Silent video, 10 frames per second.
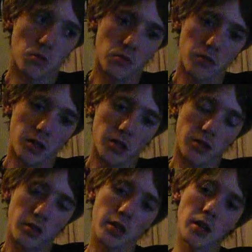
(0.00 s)
Oh
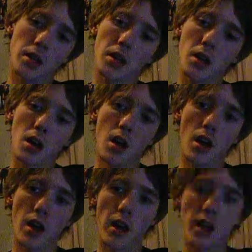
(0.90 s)
wow.
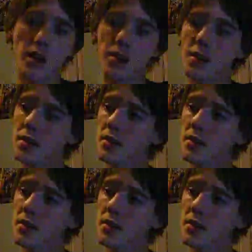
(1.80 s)
And